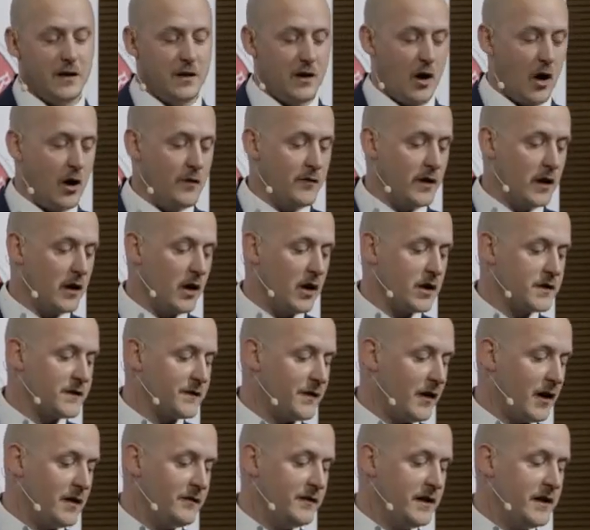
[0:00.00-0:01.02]
Over the last
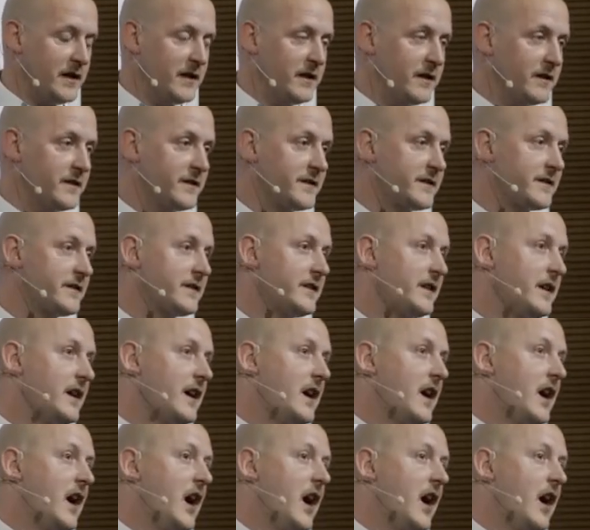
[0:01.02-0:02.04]
5 years,
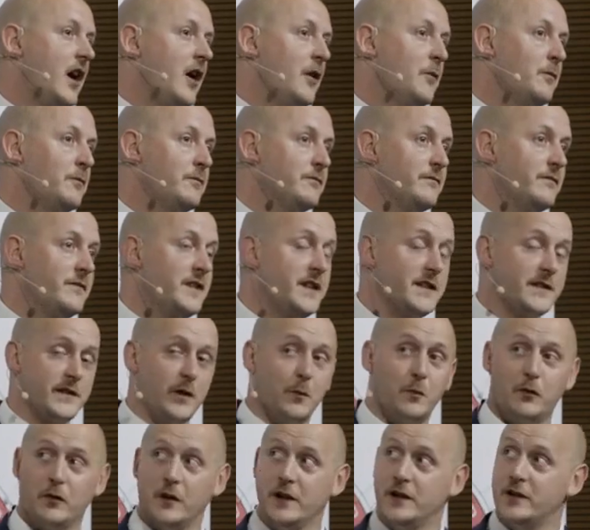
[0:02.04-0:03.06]
this
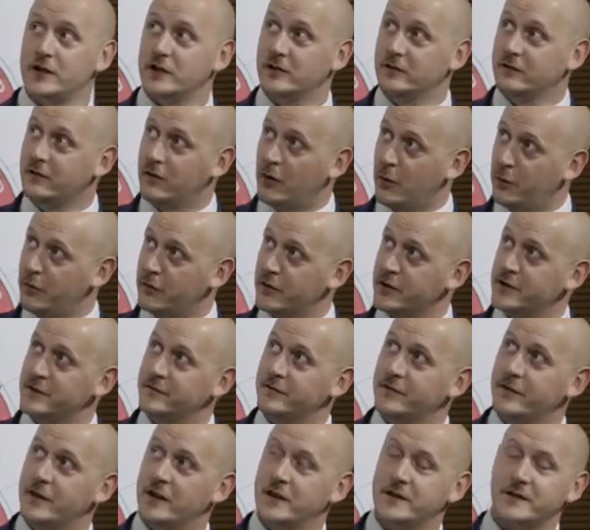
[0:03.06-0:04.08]
Operation
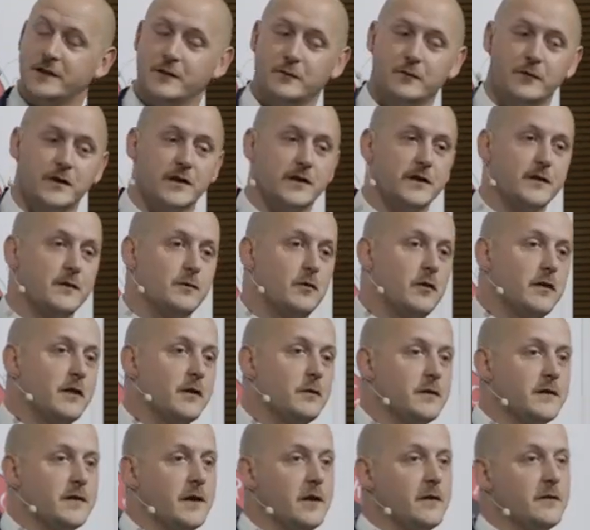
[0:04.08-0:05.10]
Furton, which is what it
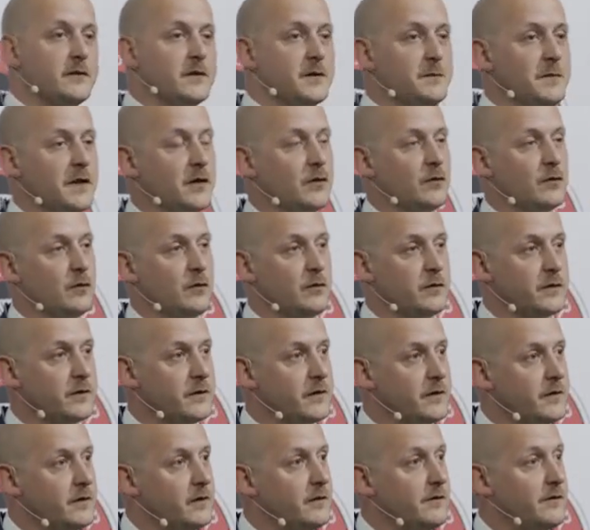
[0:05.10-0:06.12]
was known to be called
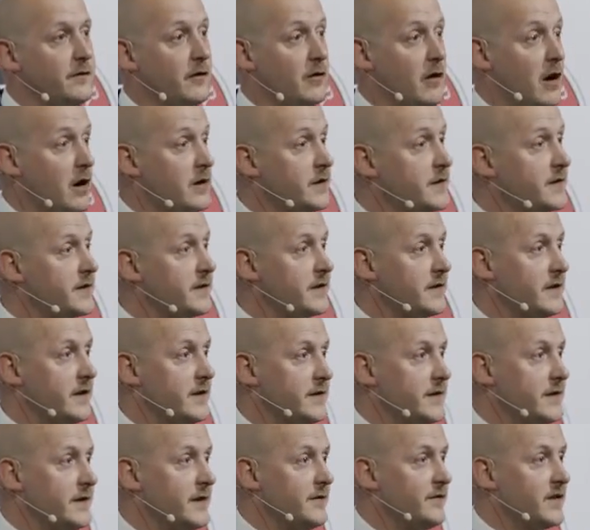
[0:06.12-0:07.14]
for us
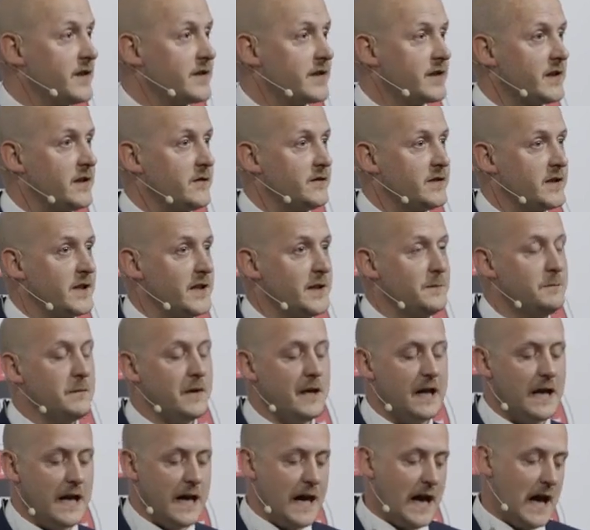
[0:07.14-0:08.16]
as an investigative team,
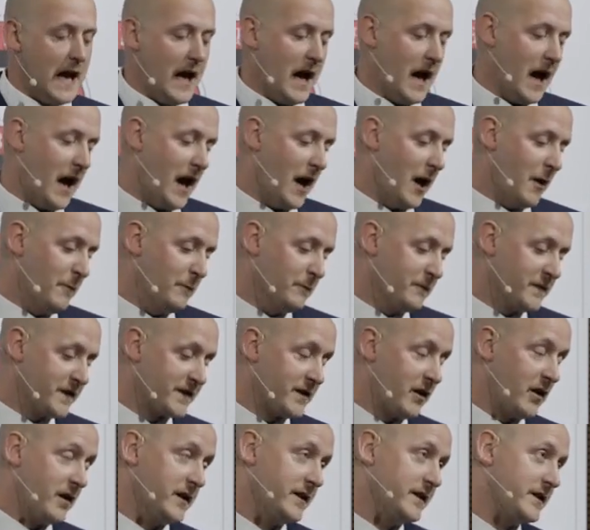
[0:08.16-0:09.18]

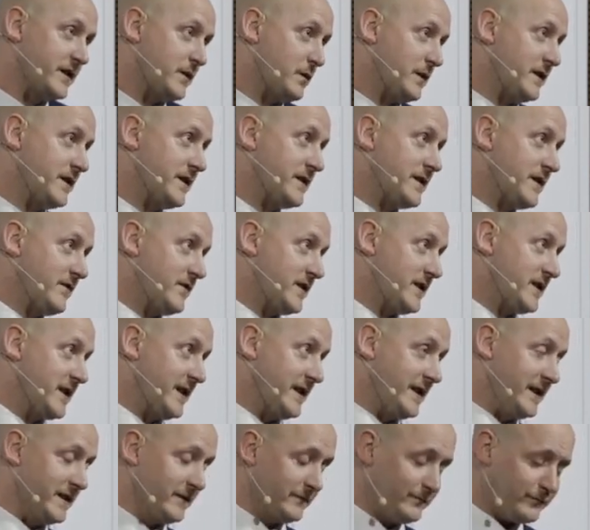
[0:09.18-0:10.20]
started in
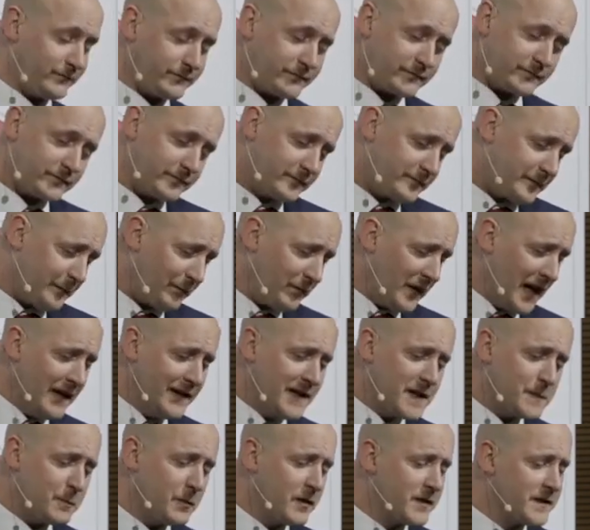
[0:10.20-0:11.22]
2017. And
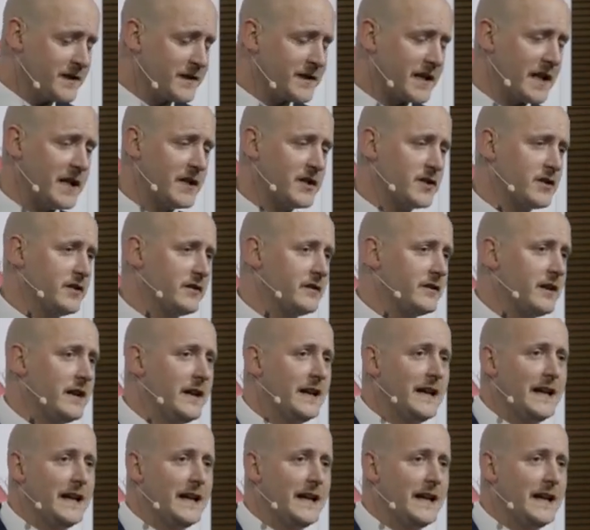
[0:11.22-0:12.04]
this presentation